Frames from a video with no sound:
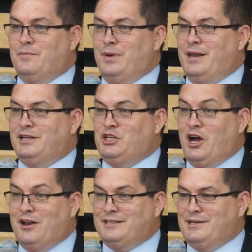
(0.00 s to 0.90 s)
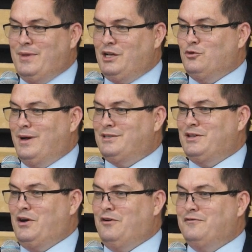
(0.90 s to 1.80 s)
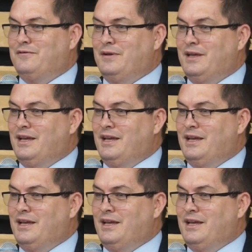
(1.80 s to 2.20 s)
been a geodesy major myself,